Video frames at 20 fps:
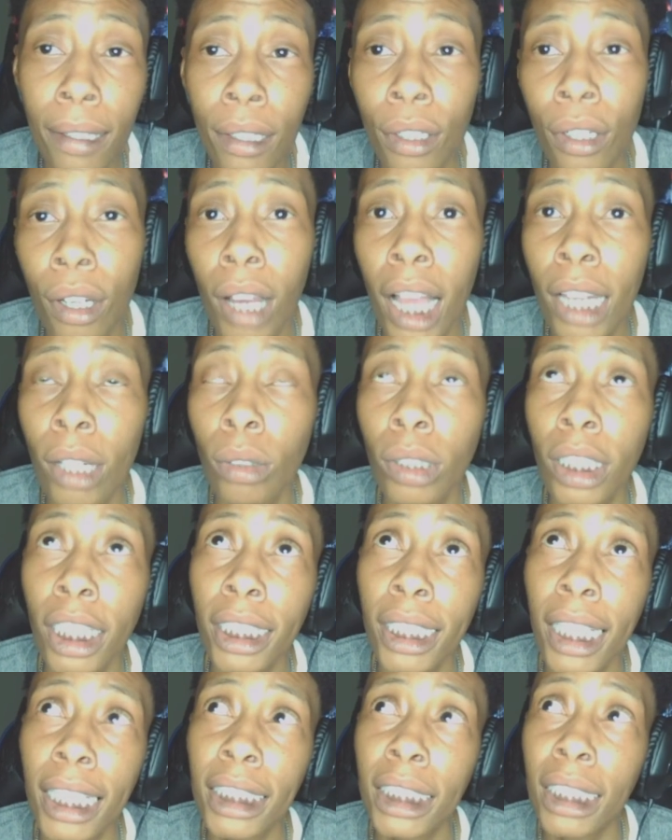You know, I don't
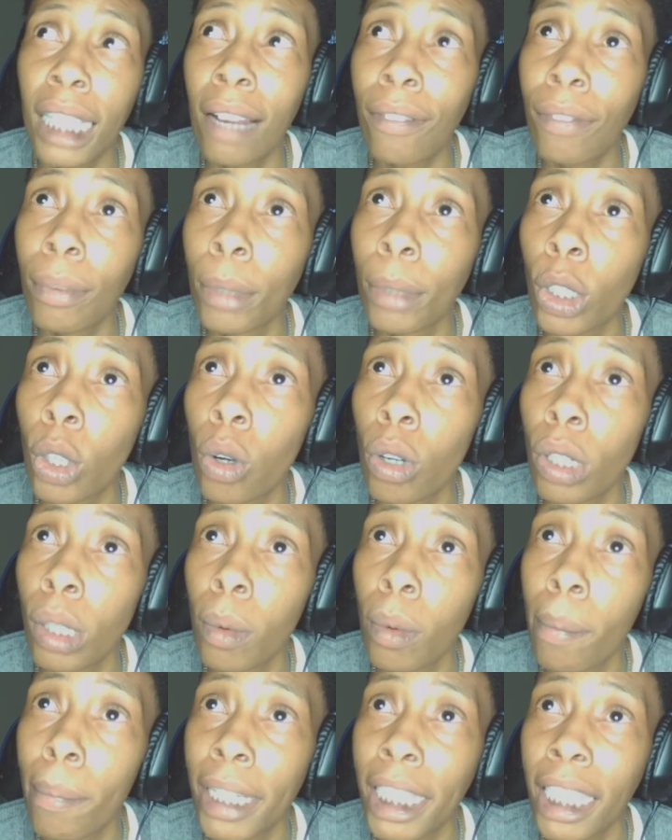think that shot from the corner
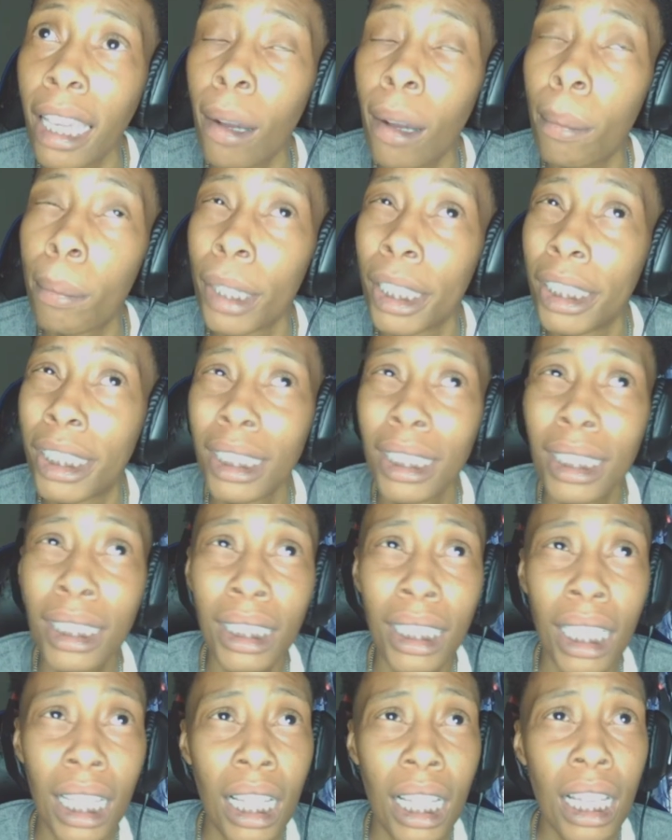with Mikal Bridges